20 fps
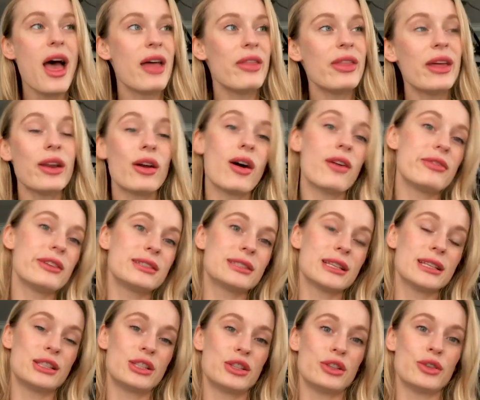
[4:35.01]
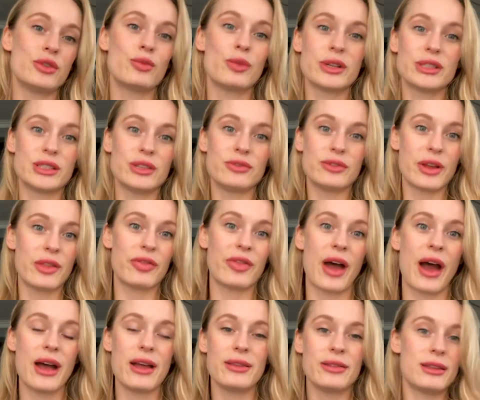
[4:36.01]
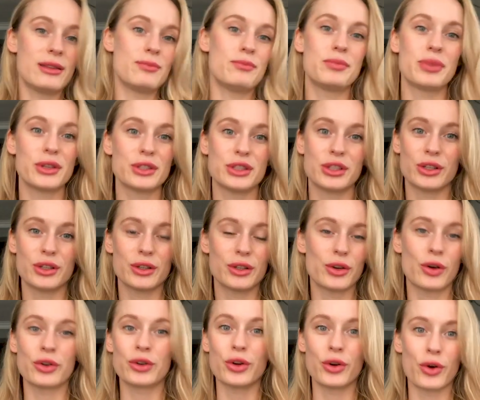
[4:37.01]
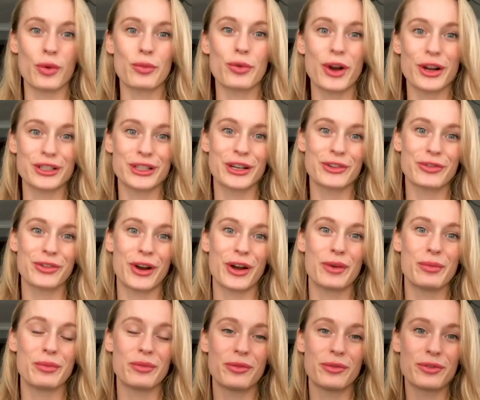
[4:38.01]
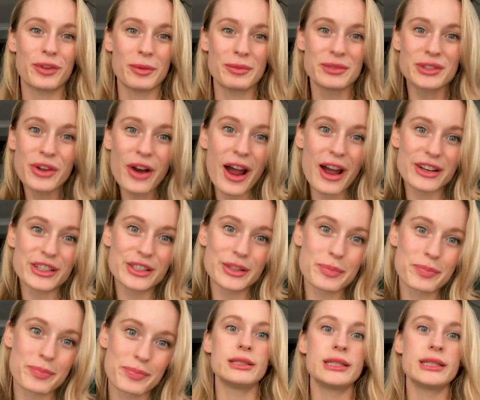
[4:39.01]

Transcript: And then obviously too, once you've done that, then build your own project from scratch.